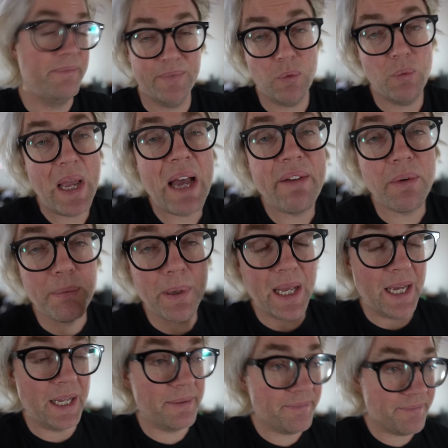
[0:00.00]
We have a
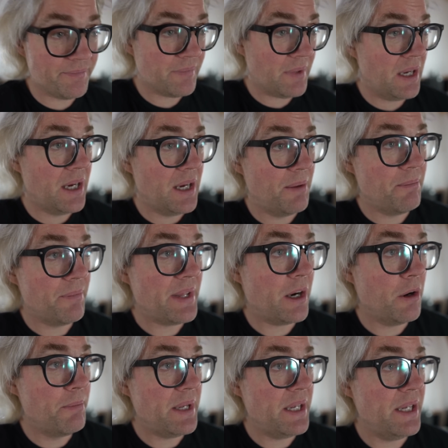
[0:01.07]
plan.
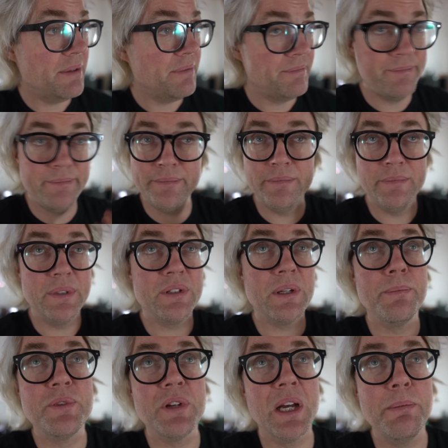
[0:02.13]
That'll be
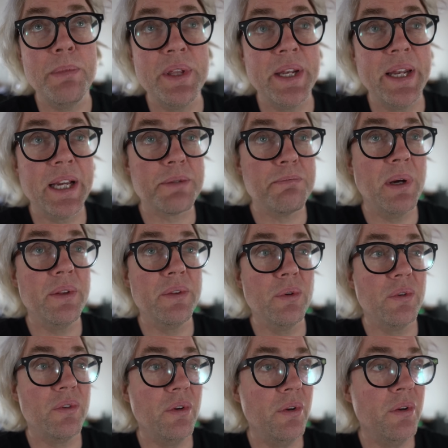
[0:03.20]
sometime in the next month
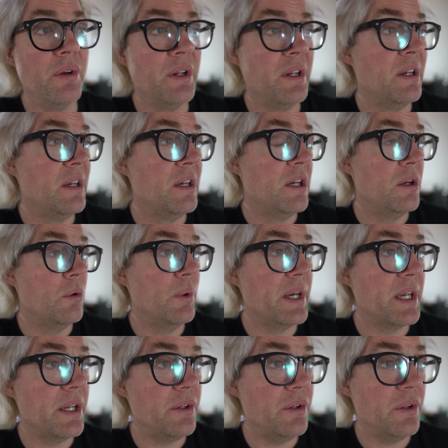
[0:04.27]
or two. We're
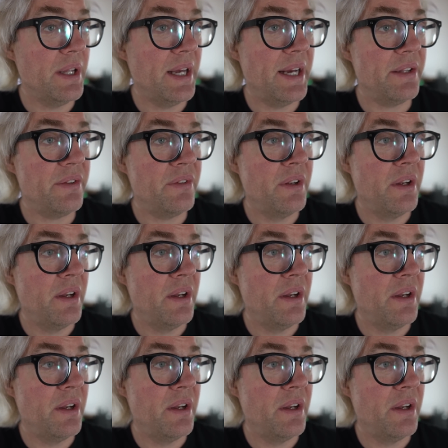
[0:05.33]
going to do that.